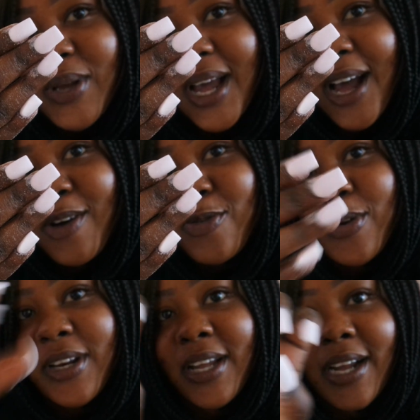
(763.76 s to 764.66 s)
we are
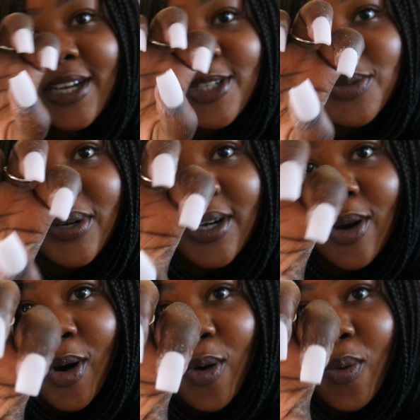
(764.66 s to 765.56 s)
halfway there. I just wanted
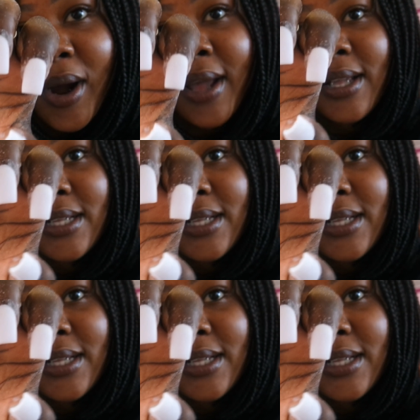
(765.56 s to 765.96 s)
an all white